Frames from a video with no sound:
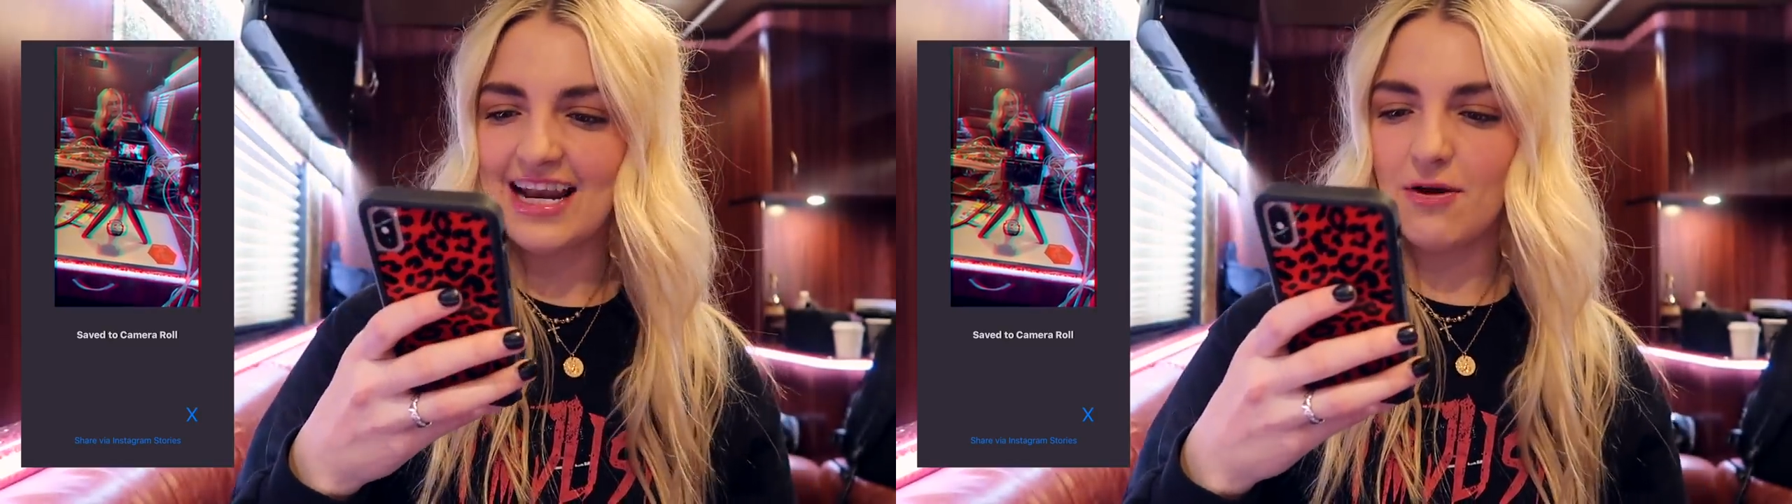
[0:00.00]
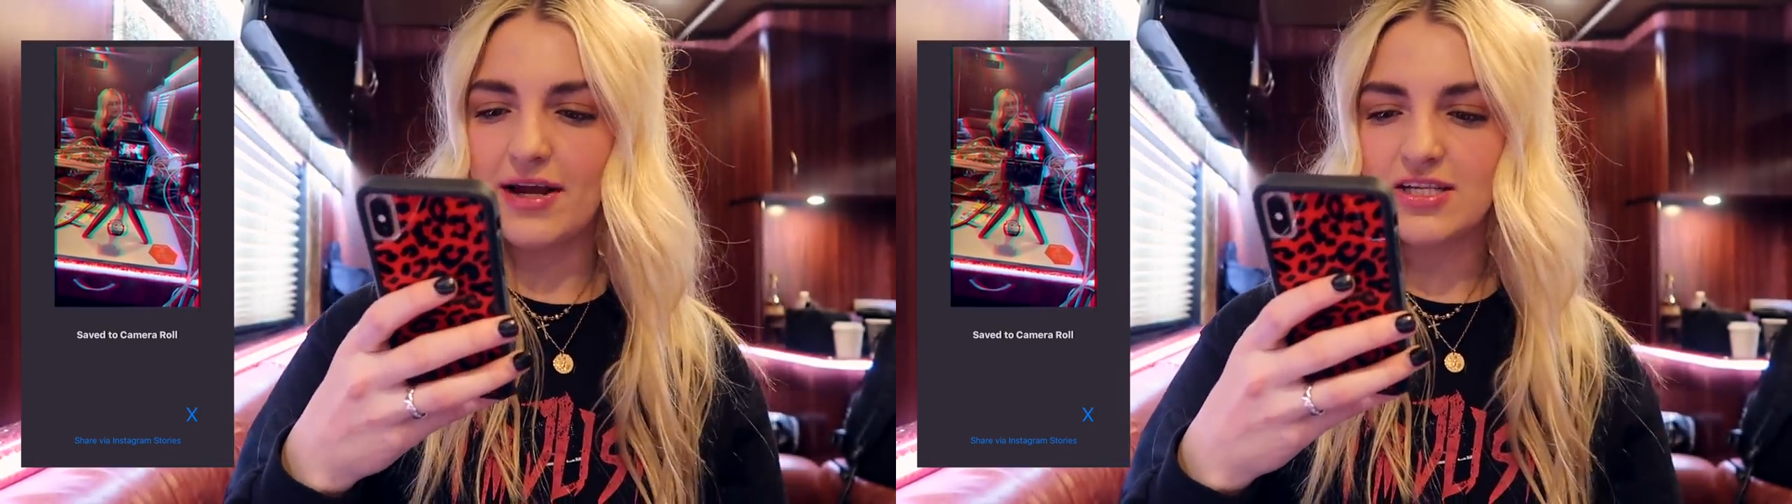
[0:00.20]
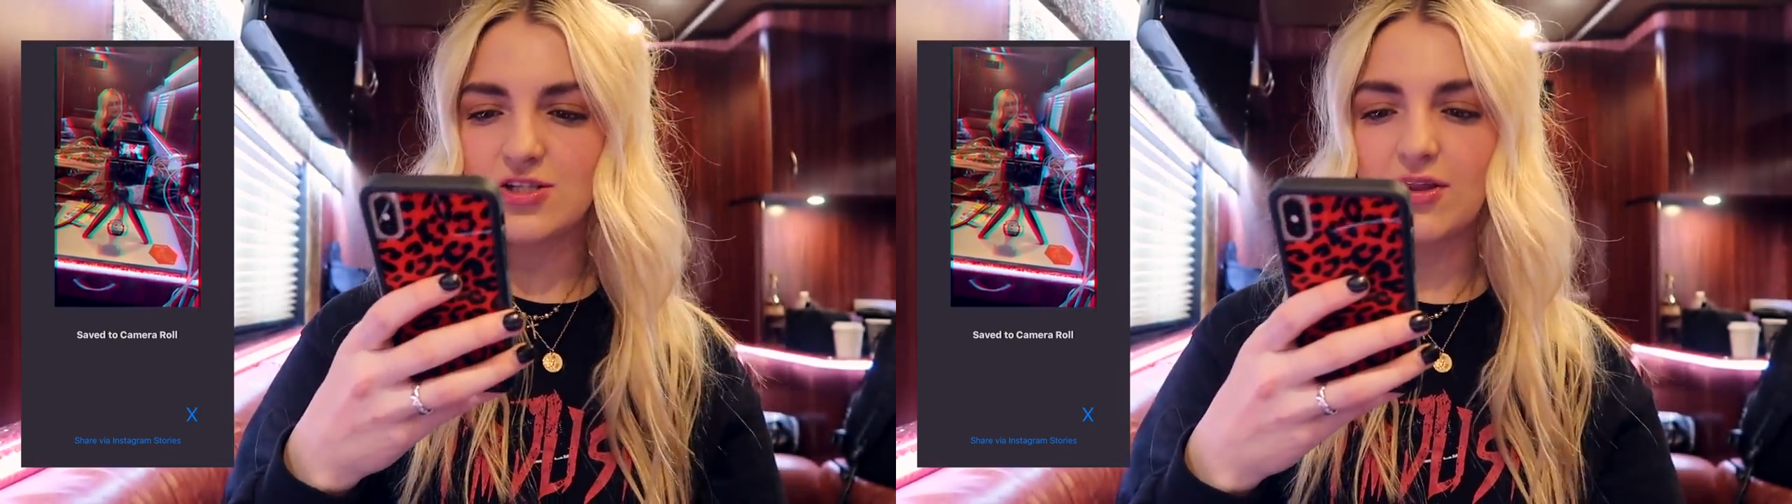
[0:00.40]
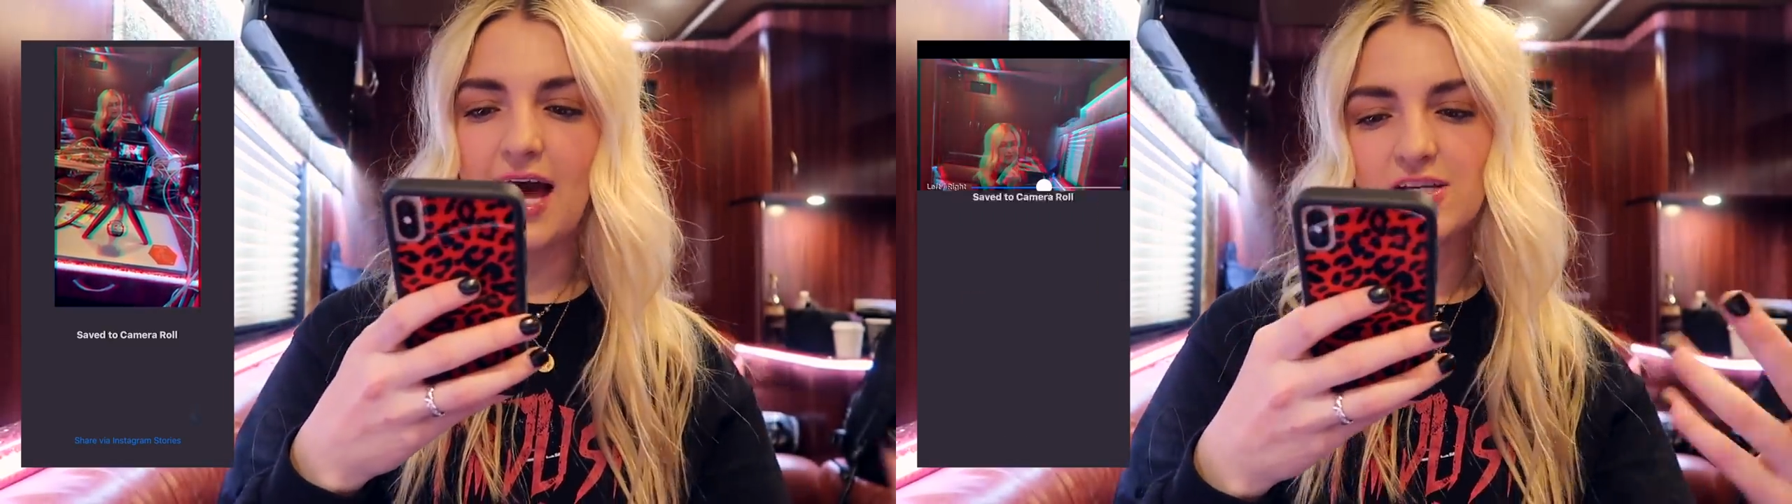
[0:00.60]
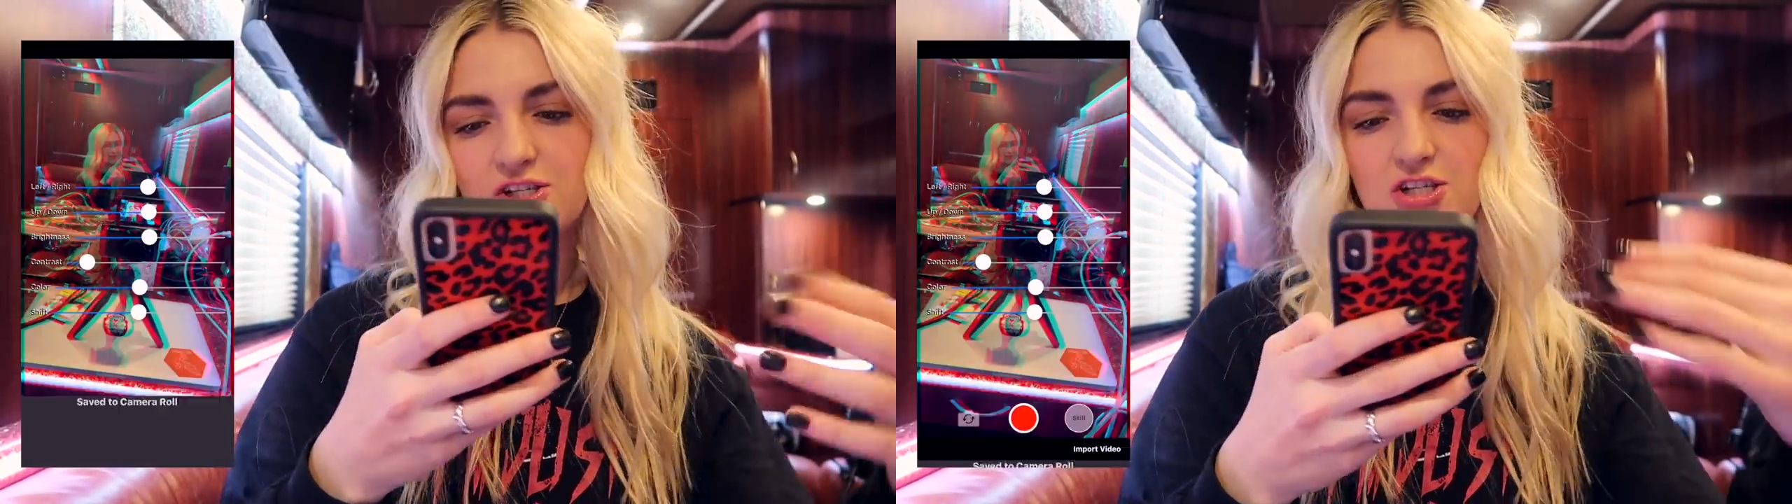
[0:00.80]
Anyway, so
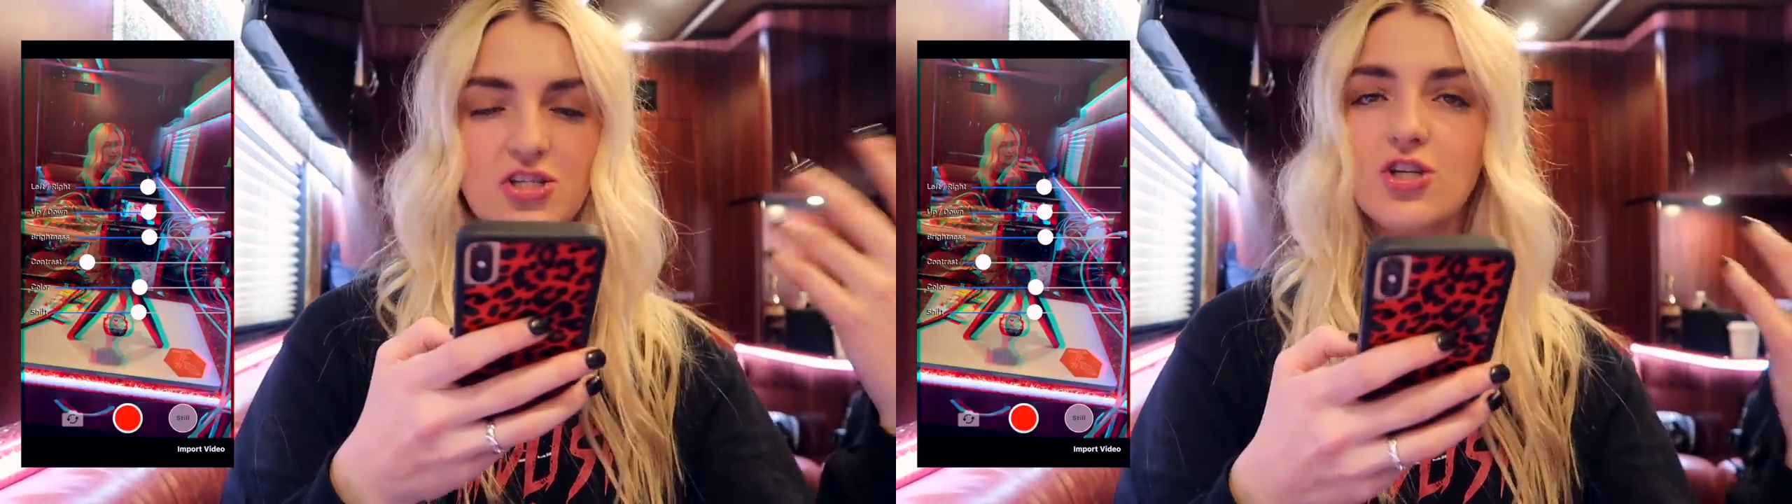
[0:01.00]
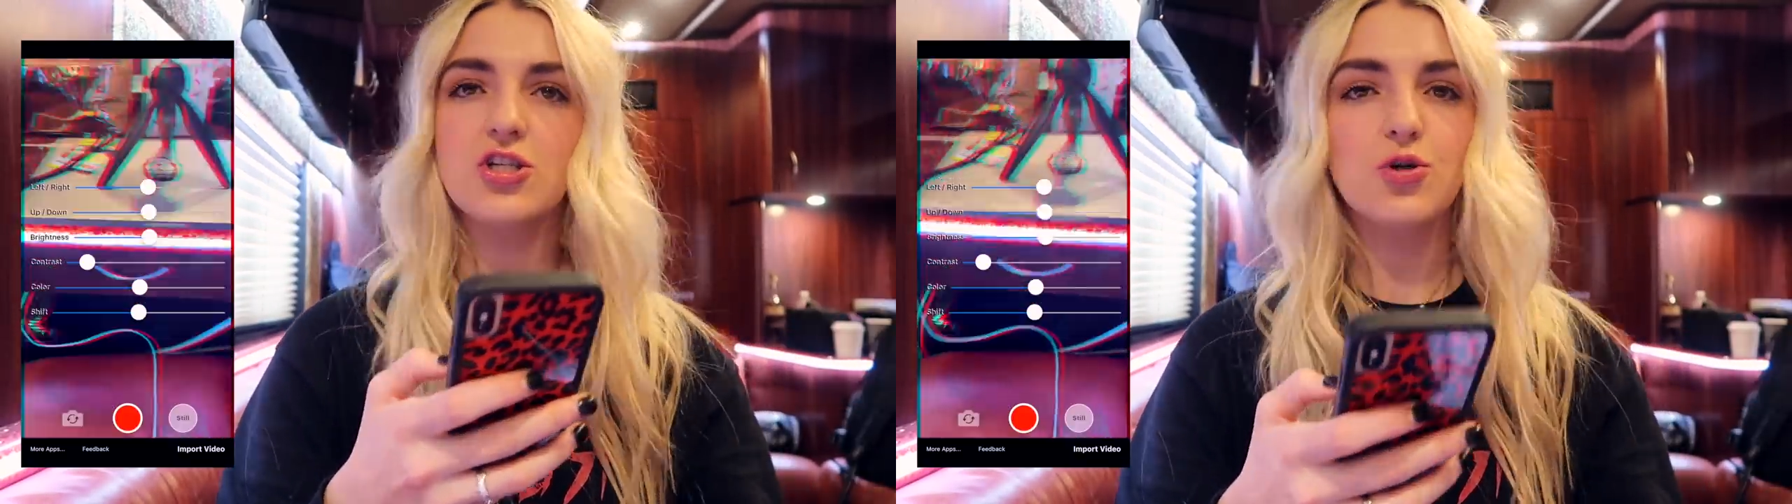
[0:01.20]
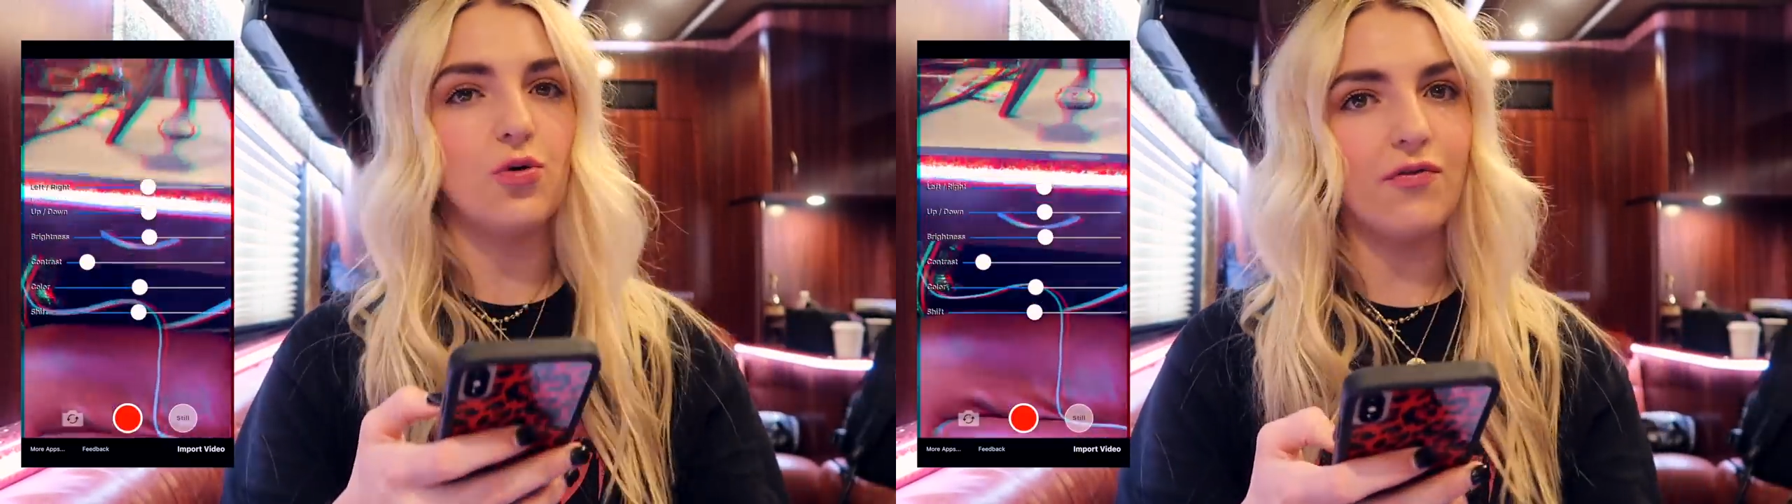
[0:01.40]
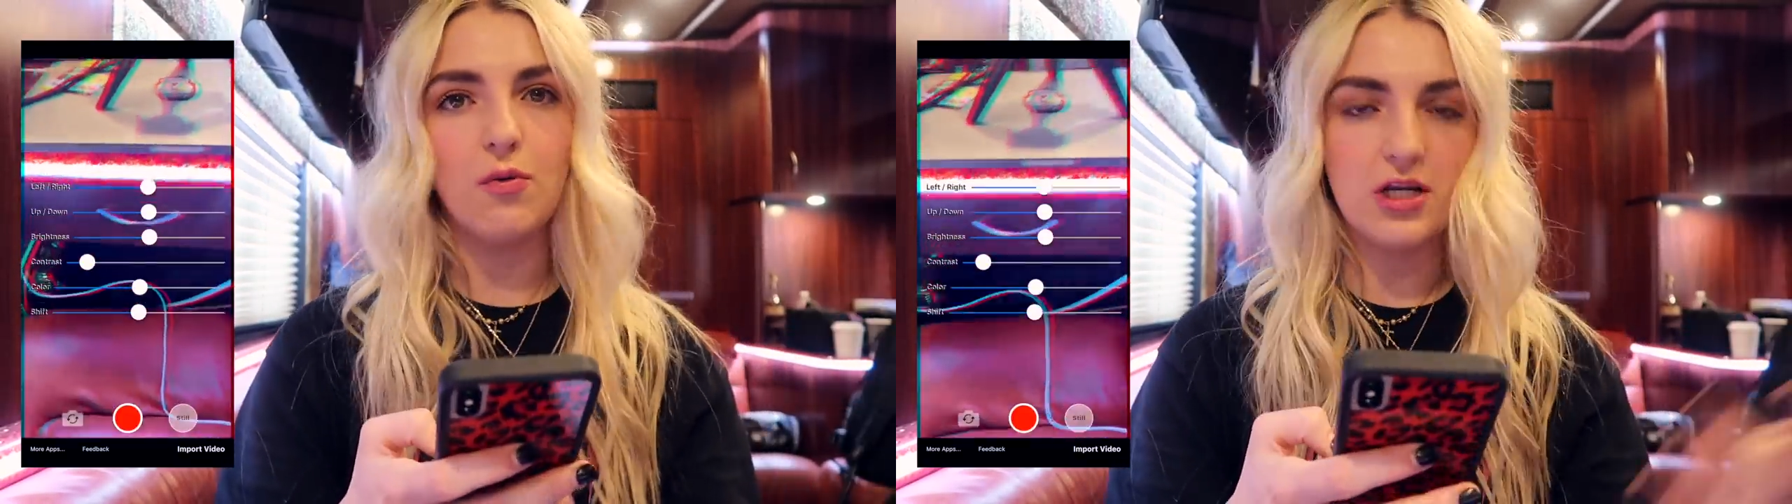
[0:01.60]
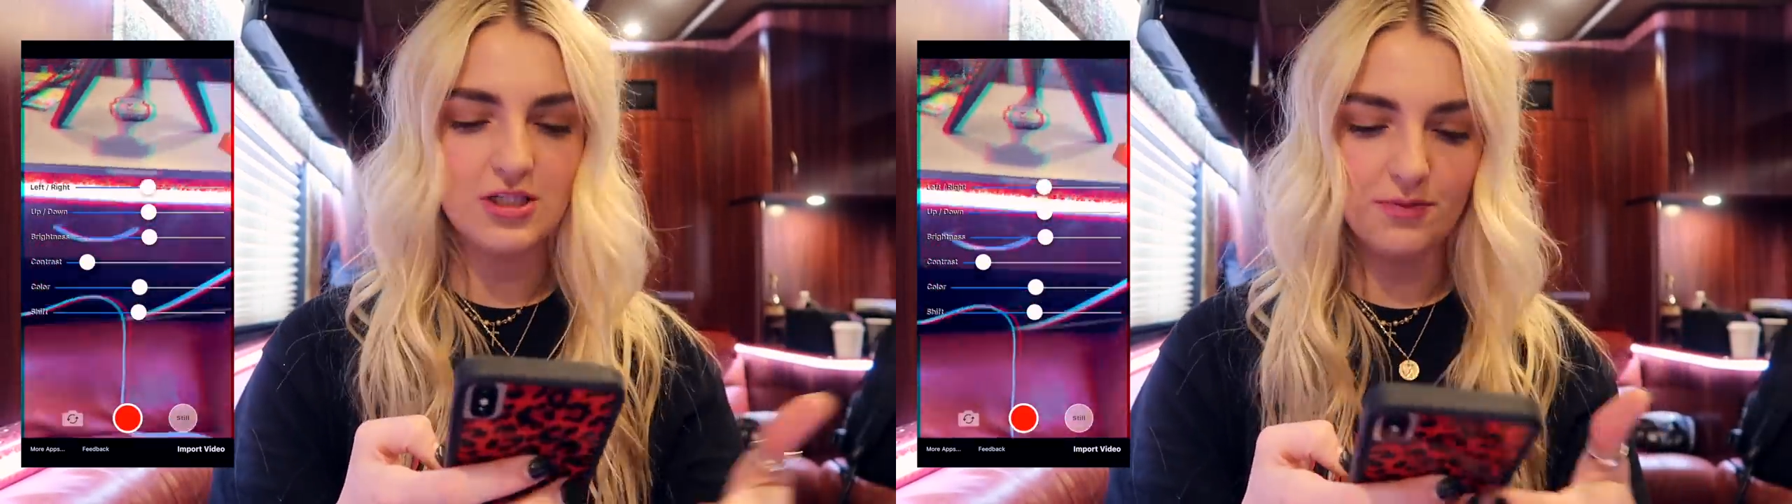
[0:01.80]
that just looks cool if
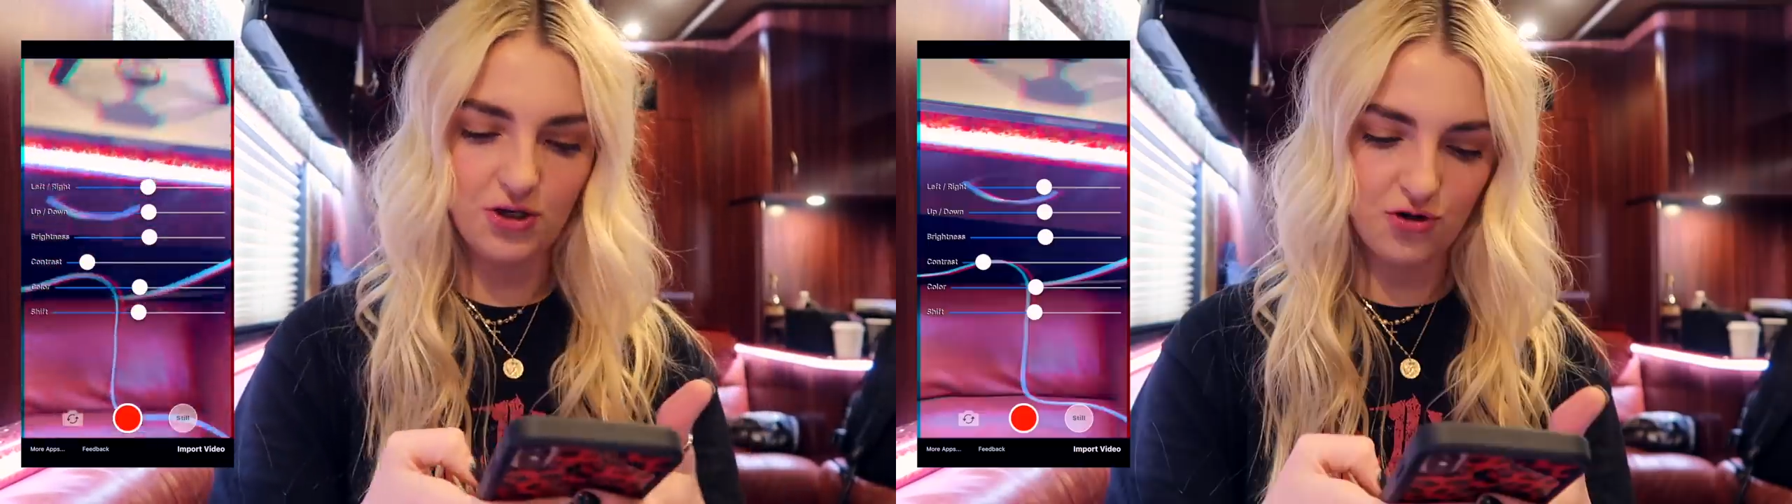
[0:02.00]
you want something